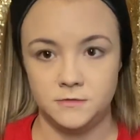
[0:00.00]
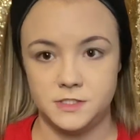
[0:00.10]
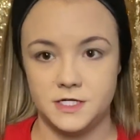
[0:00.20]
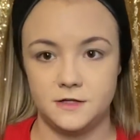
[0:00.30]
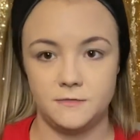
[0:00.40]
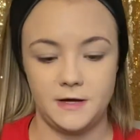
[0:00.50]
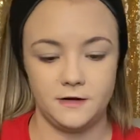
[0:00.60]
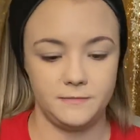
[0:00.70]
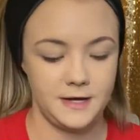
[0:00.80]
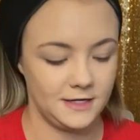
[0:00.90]
Take them out of
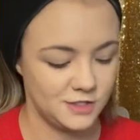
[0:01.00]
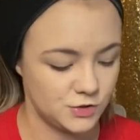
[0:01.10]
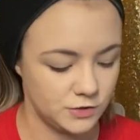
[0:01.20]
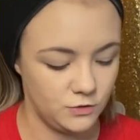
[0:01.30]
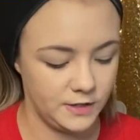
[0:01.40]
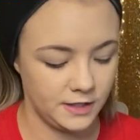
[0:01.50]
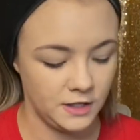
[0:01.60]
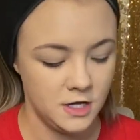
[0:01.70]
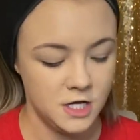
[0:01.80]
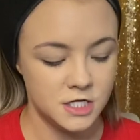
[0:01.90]
the package real quick.
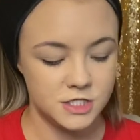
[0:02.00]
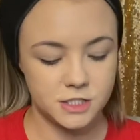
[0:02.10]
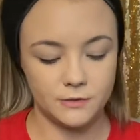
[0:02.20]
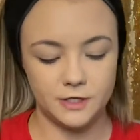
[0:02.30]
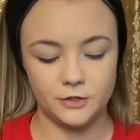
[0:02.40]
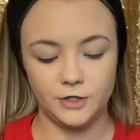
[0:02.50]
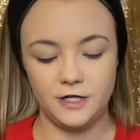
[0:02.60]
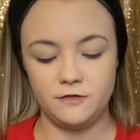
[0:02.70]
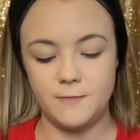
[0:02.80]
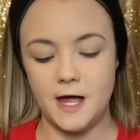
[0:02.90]
So
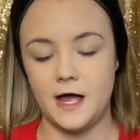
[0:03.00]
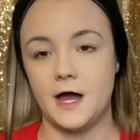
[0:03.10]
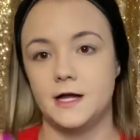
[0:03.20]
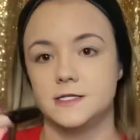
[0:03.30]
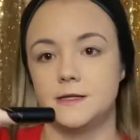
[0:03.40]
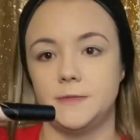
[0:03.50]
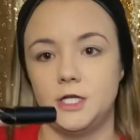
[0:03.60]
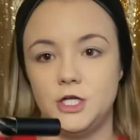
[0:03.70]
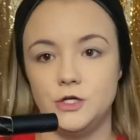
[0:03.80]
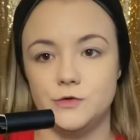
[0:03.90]
underneath my eyes, I'm gonna
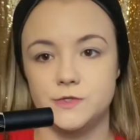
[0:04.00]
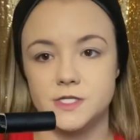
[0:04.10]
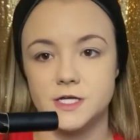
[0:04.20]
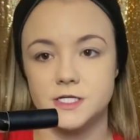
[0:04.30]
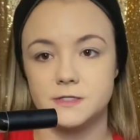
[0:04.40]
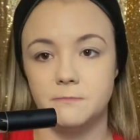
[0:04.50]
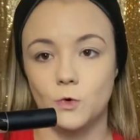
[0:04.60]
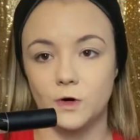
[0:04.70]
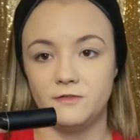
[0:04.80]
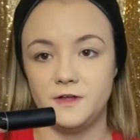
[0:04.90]
use this
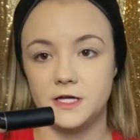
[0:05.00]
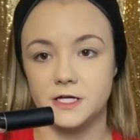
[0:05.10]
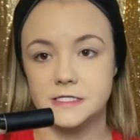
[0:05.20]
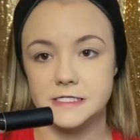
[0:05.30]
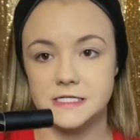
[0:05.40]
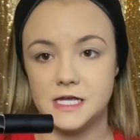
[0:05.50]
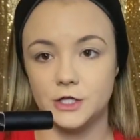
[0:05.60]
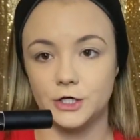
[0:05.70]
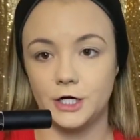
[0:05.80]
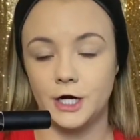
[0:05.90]
Morphe
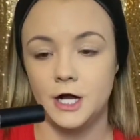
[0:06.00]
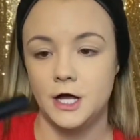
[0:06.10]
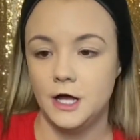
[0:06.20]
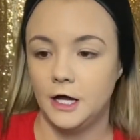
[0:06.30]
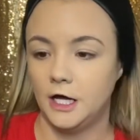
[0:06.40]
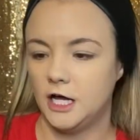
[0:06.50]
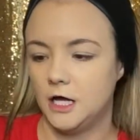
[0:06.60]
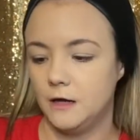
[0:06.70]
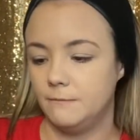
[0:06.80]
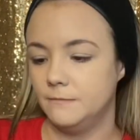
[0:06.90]
concealer.
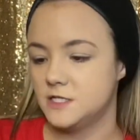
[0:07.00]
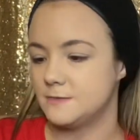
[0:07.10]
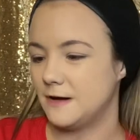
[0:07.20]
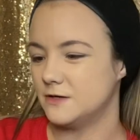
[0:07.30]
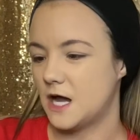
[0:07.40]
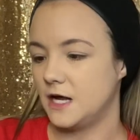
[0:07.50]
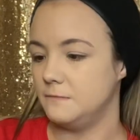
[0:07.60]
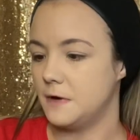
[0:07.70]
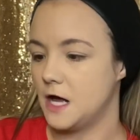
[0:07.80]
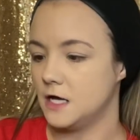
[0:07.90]
It's about
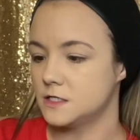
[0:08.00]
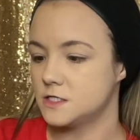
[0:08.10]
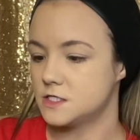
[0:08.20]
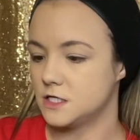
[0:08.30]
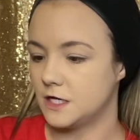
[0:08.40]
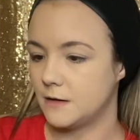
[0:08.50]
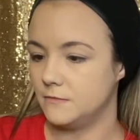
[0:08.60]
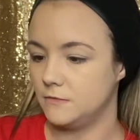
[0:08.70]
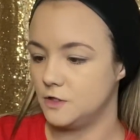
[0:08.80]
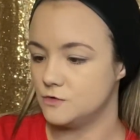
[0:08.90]
$9 and
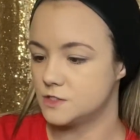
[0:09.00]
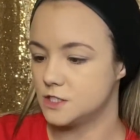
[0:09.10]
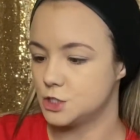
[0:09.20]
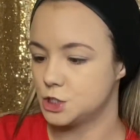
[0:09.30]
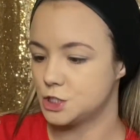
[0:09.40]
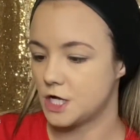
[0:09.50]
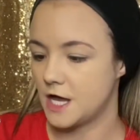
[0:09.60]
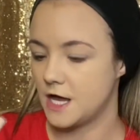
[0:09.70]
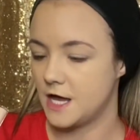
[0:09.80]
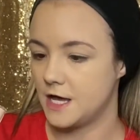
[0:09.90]
I'm used the
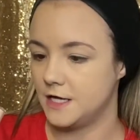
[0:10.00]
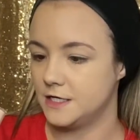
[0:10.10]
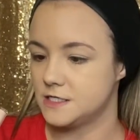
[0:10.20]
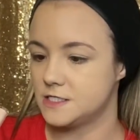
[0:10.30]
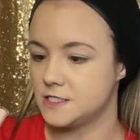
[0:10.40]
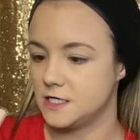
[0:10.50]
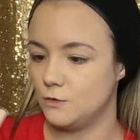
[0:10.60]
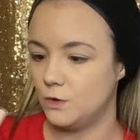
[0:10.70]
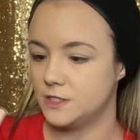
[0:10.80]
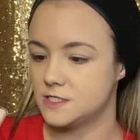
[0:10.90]
shade
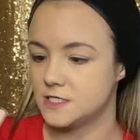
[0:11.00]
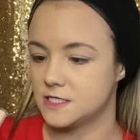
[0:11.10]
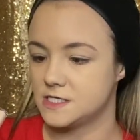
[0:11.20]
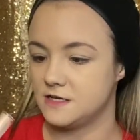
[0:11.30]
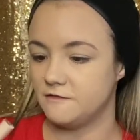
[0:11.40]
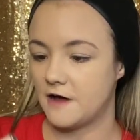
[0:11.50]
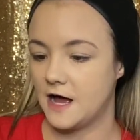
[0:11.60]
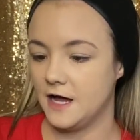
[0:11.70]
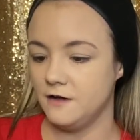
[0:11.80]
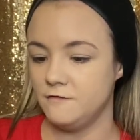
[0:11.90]

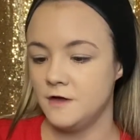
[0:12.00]
C165.